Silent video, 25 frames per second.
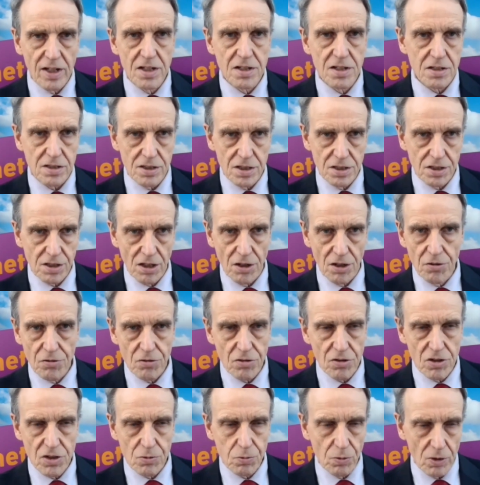into this
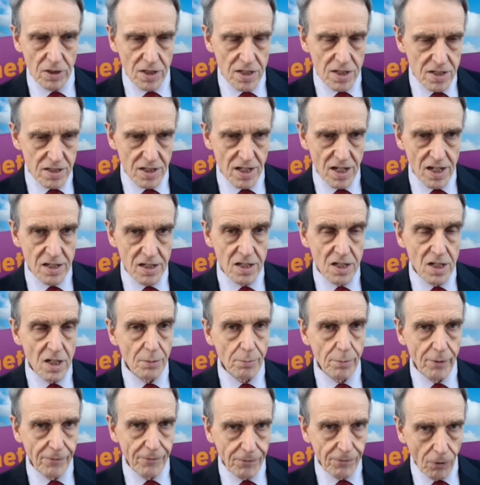country, is what he said
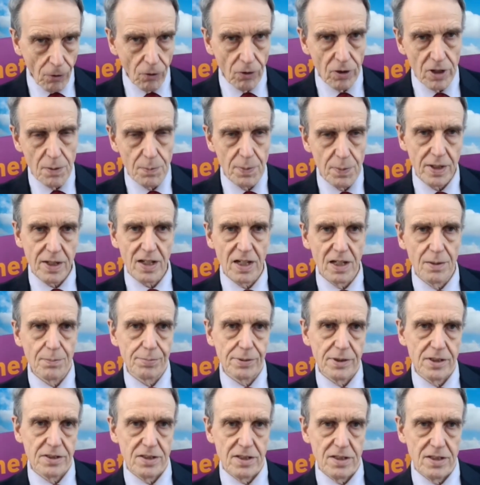before he became
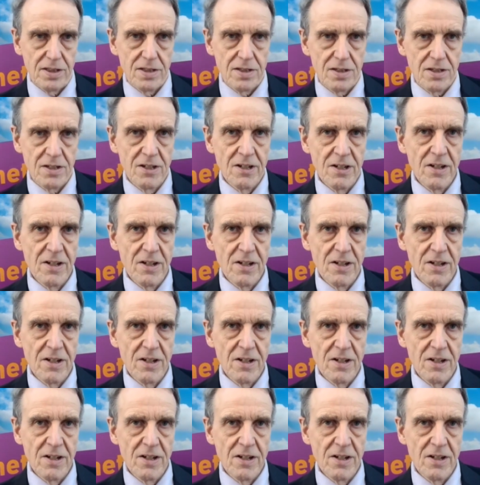president.